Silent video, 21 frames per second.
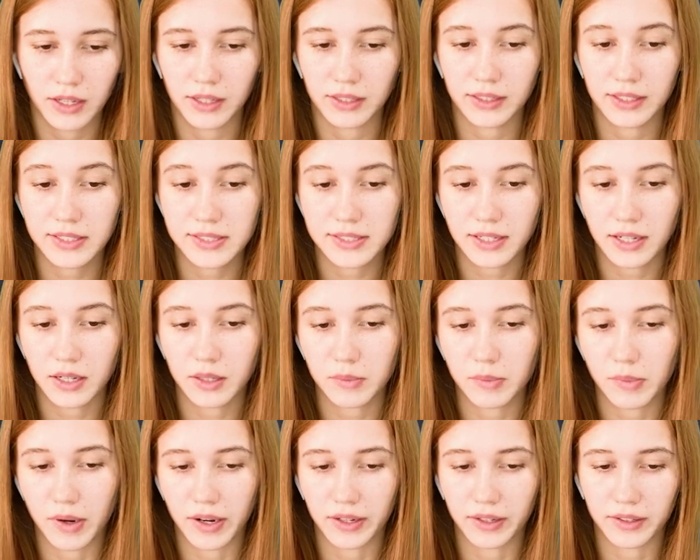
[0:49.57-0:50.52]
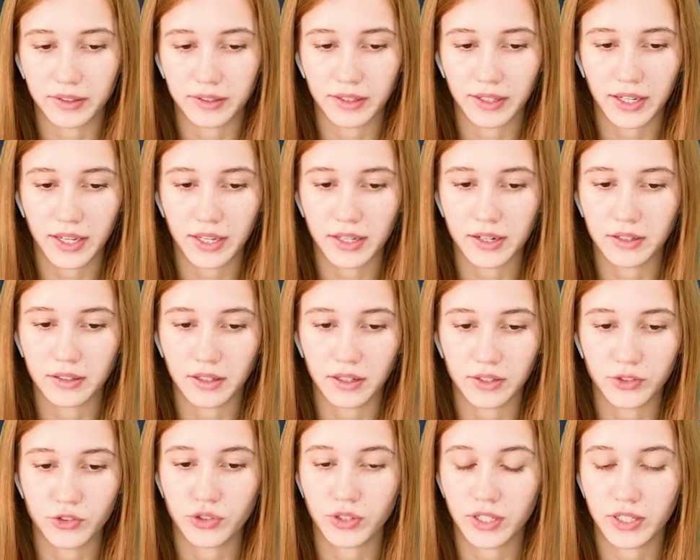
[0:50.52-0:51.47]
Let's start by allocating a
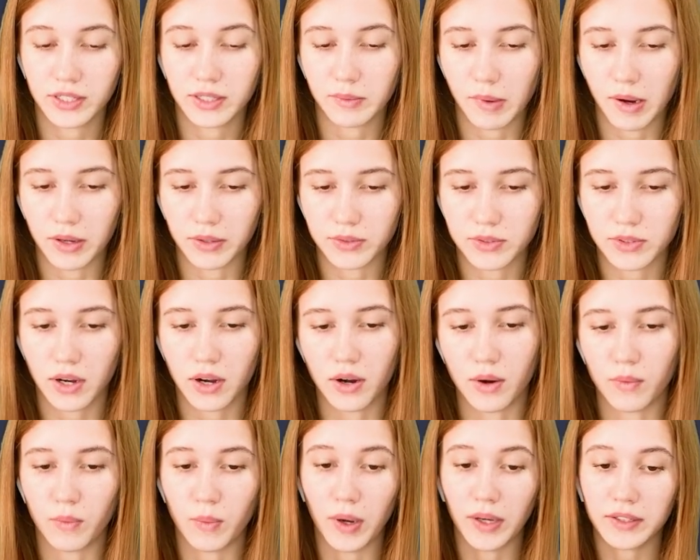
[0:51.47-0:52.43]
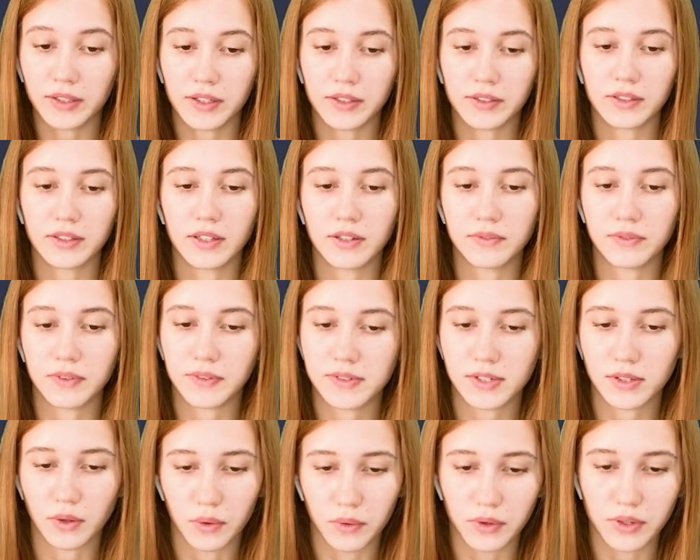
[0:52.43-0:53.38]
trading amount of
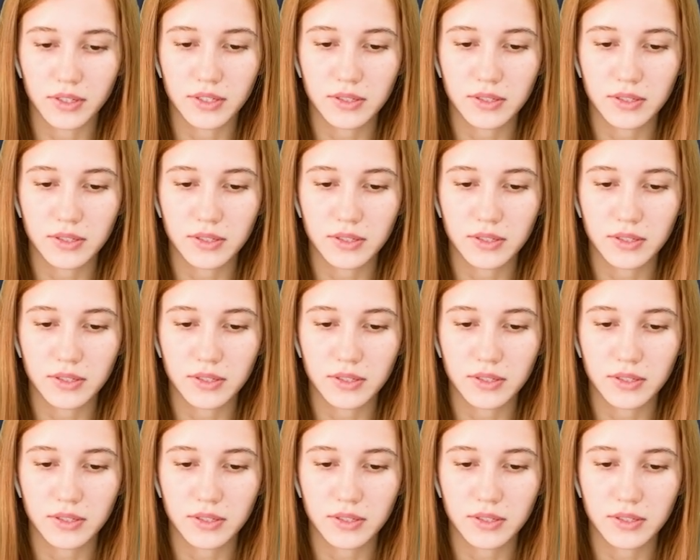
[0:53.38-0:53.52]
$150.